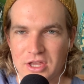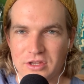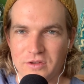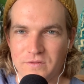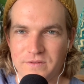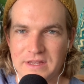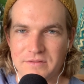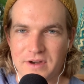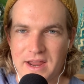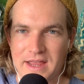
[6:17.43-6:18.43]
UV
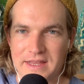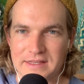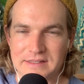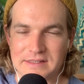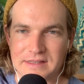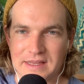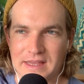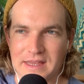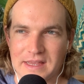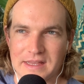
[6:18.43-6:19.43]
rays
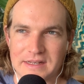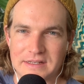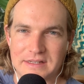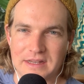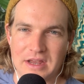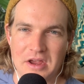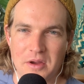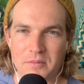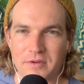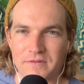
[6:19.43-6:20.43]
and
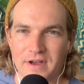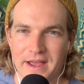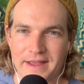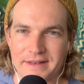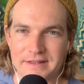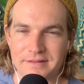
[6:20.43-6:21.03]
provide